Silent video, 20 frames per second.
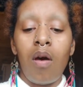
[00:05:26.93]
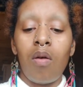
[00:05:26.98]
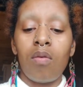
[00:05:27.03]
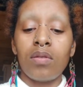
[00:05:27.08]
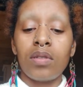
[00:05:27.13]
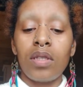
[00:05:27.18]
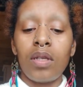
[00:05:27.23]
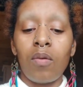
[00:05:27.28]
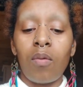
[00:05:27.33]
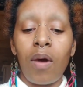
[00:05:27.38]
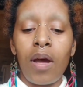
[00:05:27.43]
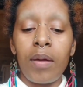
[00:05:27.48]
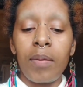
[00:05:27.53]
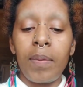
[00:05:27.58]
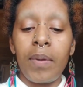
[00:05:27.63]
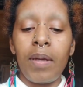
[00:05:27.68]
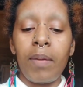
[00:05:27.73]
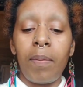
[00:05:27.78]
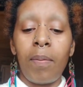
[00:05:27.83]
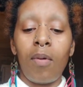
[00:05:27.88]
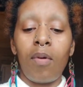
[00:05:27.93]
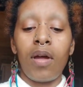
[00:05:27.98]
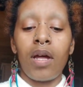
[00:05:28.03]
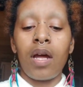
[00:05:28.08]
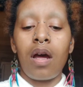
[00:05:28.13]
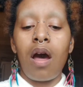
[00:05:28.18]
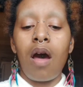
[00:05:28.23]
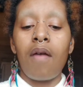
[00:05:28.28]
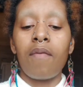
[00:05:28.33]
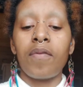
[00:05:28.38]
only white people
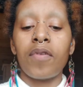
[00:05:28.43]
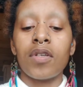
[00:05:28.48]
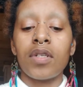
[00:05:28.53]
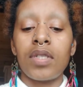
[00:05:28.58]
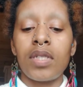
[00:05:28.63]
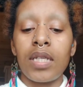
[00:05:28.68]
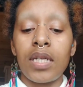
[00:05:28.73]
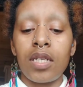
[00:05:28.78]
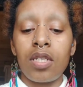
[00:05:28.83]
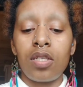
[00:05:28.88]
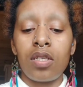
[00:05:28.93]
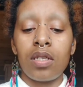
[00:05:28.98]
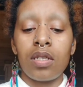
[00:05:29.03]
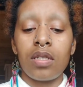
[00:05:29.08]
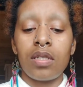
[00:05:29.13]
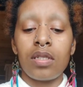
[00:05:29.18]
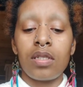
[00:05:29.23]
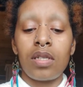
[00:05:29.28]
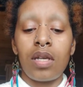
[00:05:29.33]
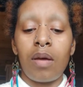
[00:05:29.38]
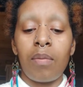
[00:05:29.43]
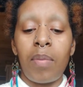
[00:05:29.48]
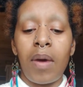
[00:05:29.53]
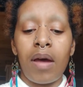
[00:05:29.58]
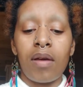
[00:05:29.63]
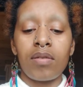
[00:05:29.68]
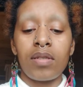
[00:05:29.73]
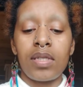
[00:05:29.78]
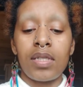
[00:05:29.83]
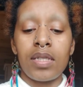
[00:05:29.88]
in conversations
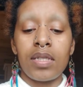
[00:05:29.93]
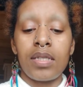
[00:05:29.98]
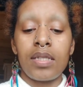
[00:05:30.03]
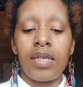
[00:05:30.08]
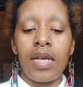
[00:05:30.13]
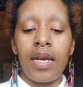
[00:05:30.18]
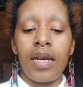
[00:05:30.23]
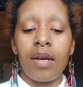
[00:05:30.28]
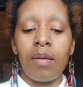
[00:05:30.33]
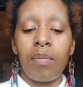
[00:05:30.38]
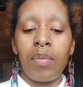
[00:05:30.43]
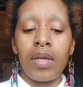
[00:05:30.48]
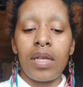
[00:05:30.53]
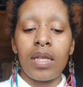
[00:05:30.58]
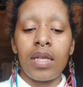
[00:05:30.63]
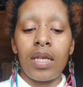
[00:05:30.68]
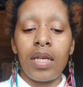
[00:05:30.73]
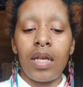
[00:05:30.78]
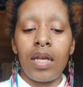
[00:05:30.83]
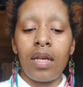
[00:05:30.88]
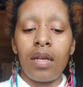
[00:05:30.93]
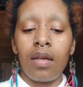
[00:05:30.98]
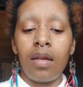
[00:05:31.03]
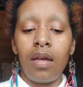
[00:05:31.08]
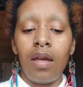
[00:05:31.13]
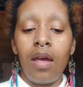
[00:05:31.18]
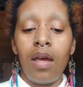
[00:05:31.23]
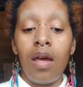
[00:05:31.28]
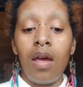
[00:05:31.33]
about sustainability,